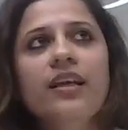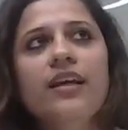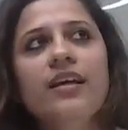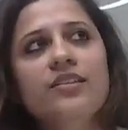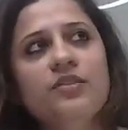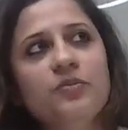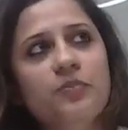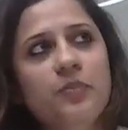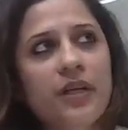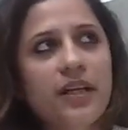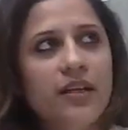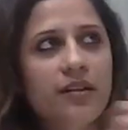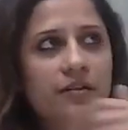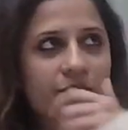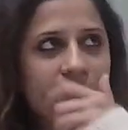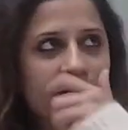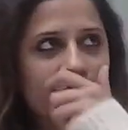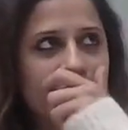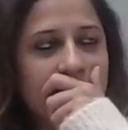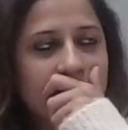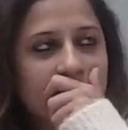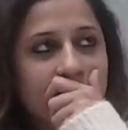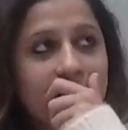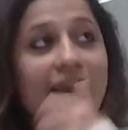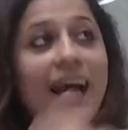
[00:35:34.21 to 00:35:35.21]
has been
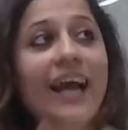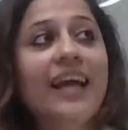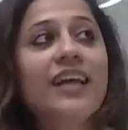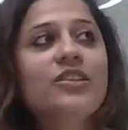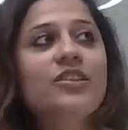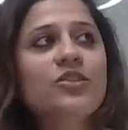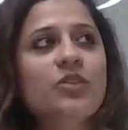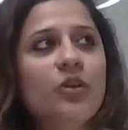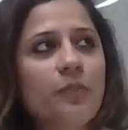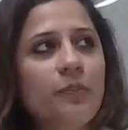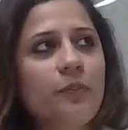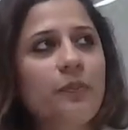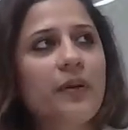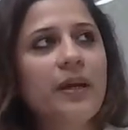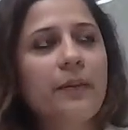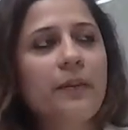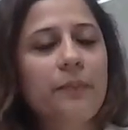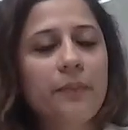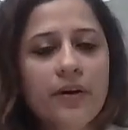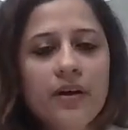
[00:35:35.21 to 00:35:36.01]
nice on paper,